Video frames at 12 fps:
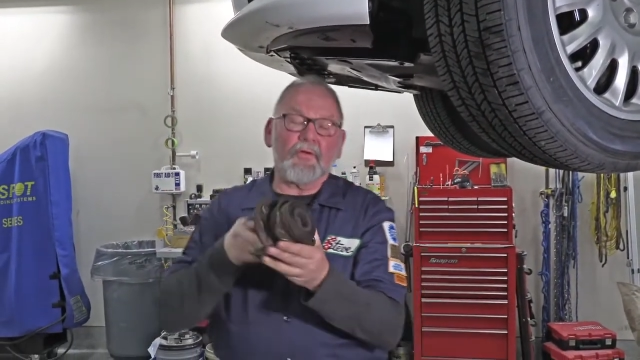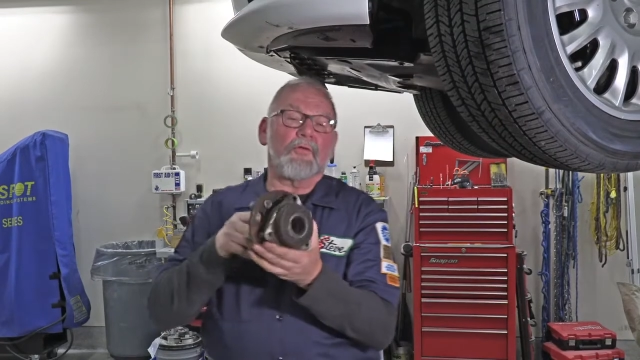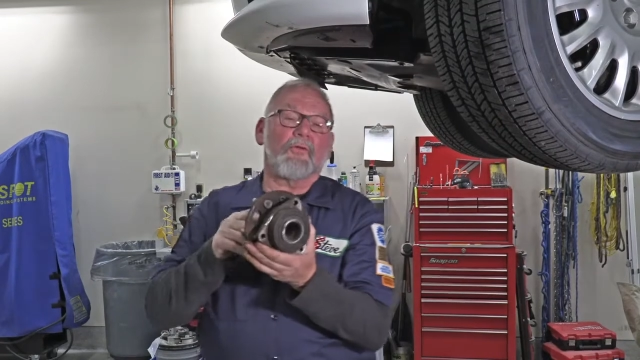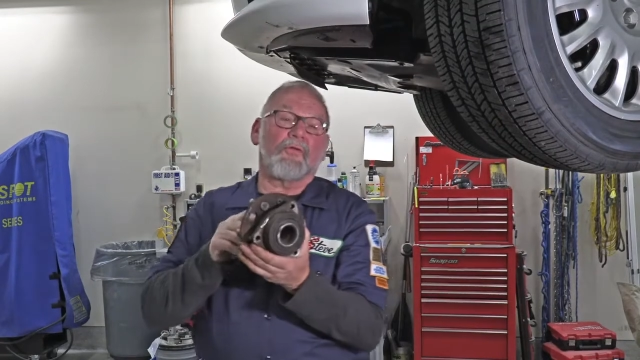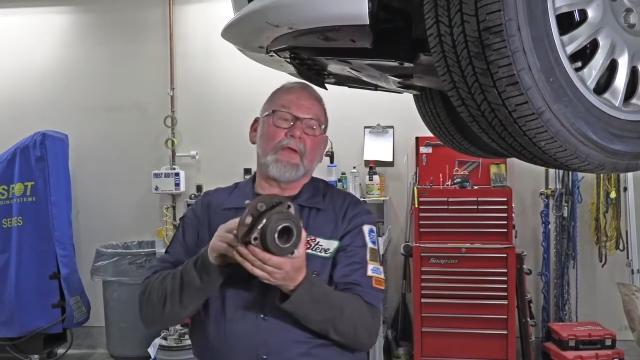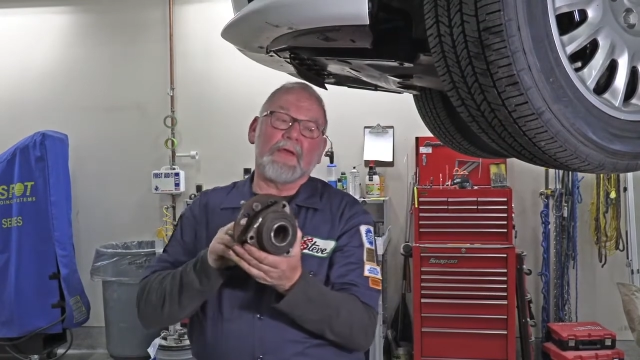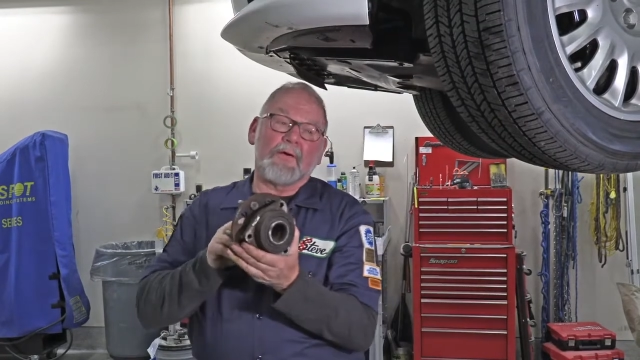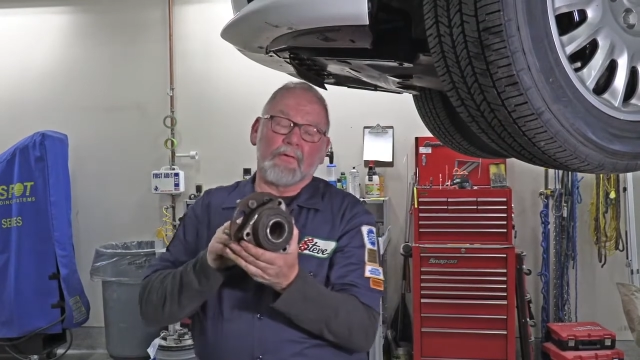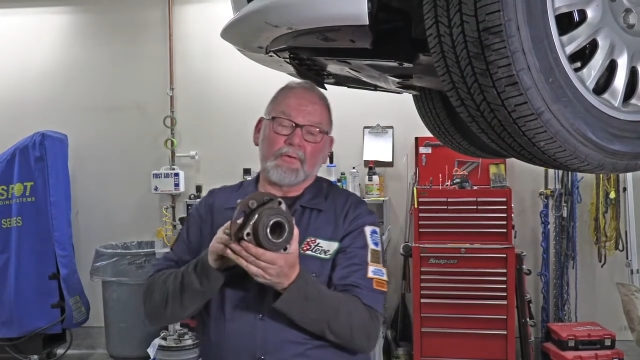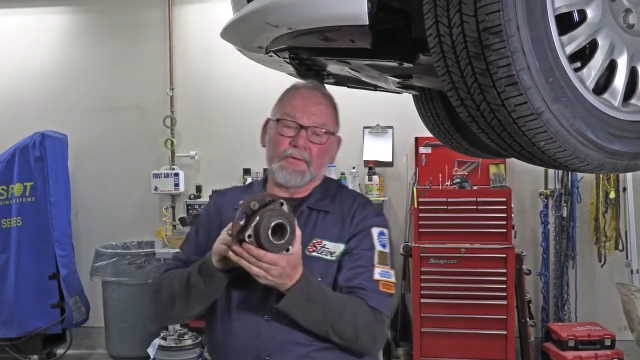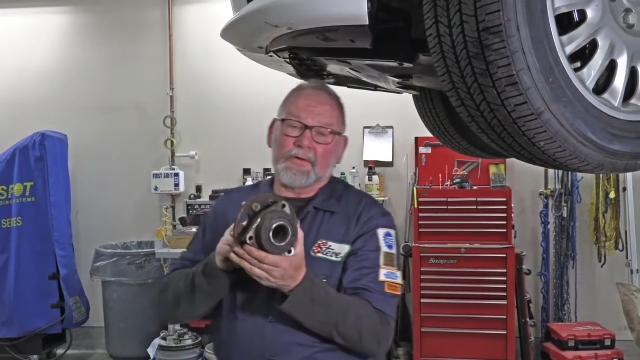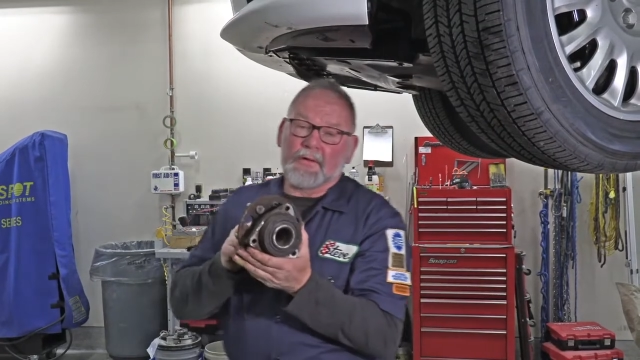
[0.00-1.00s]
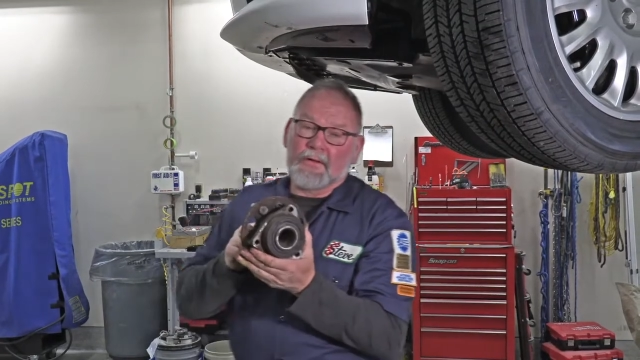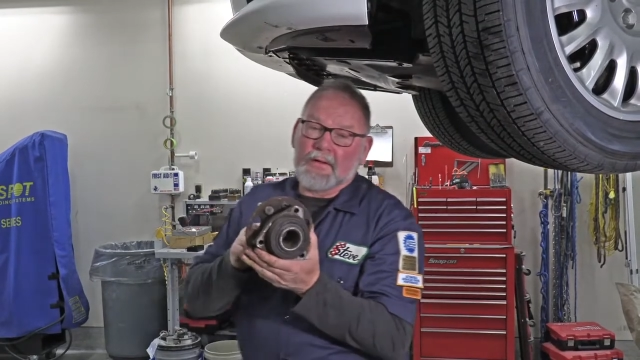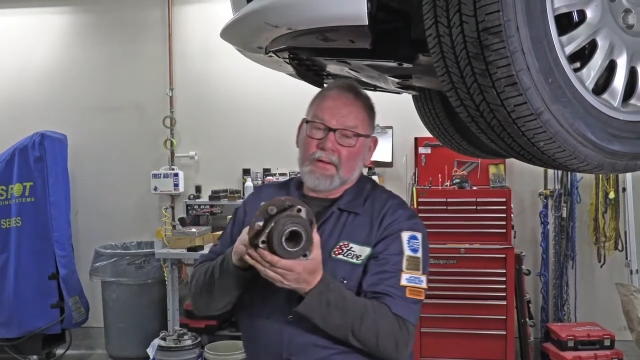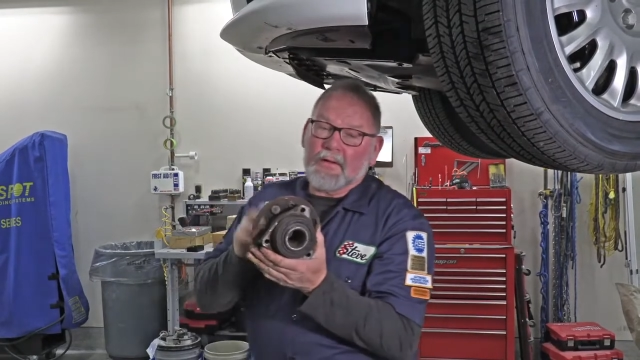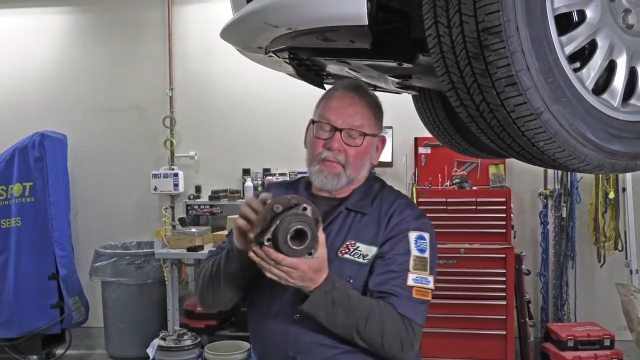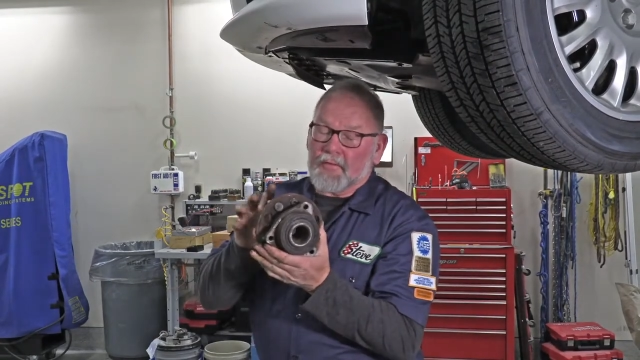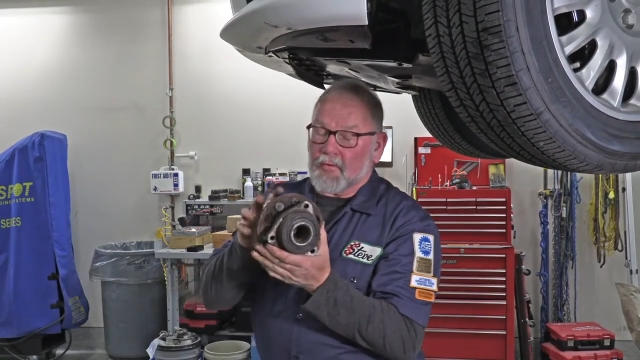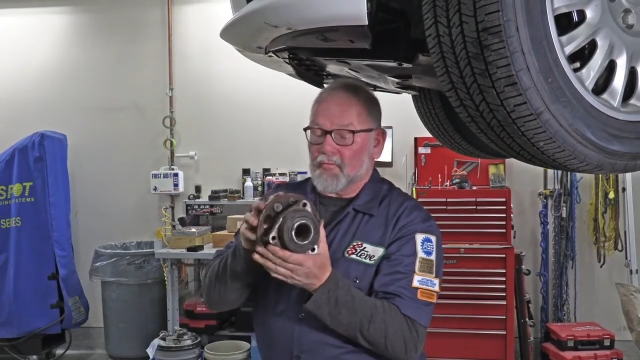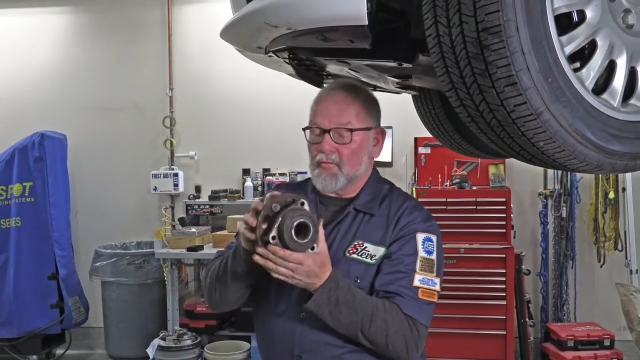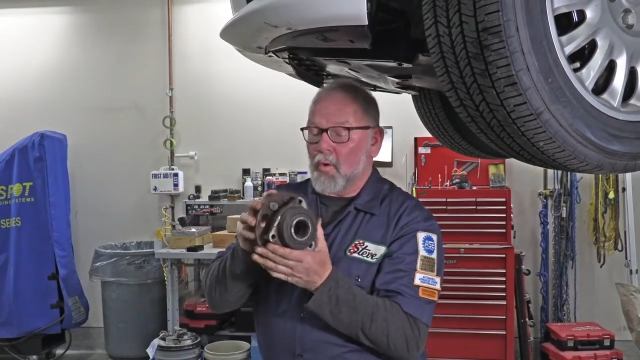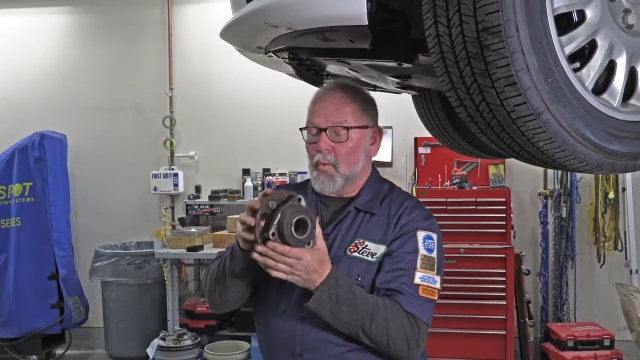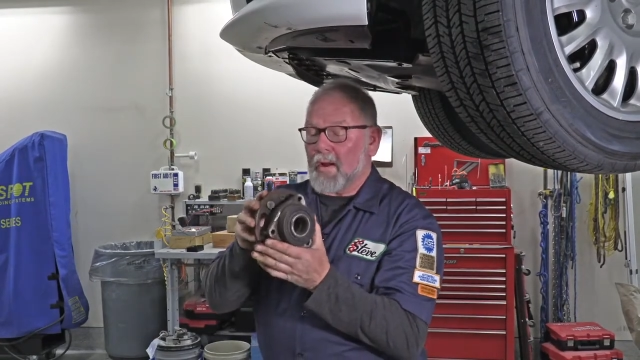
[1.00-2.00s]
they're sealed,
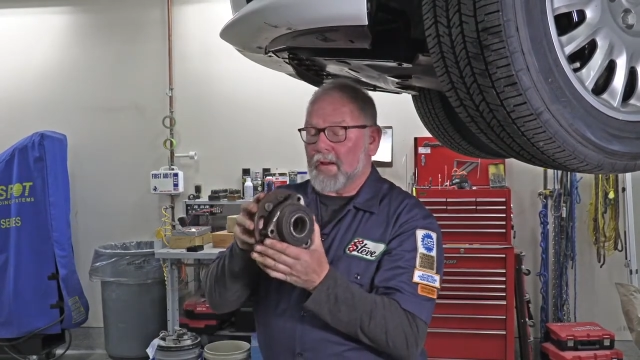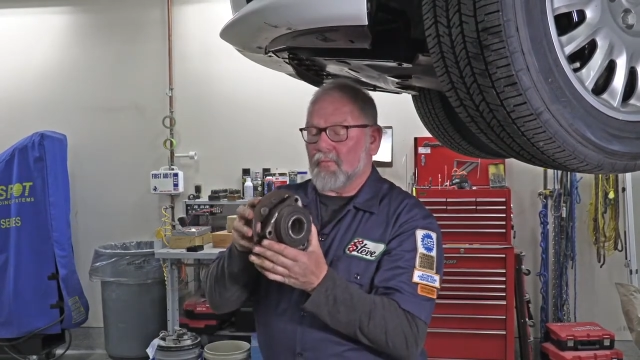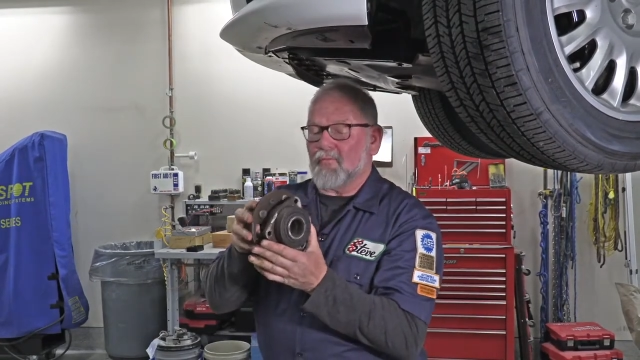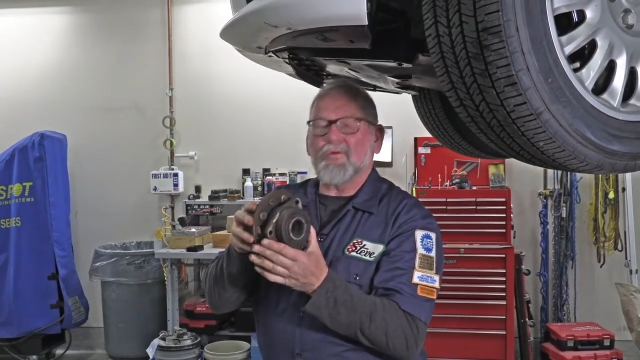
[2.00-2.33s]
there's no way to